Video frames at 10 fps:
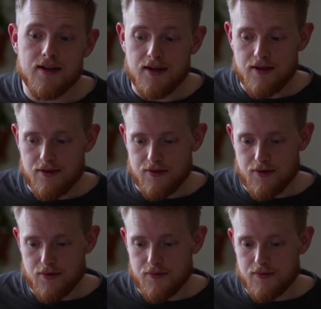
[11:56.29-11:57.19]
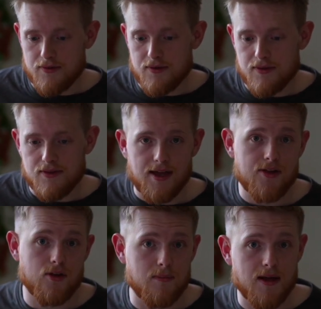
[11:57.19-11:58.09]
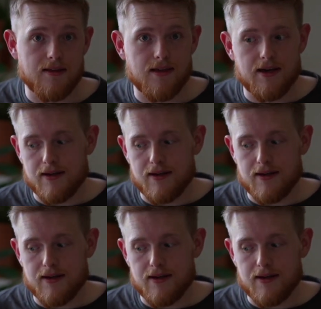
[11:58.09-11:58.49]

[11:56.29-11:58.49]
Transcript: so that should be exciting.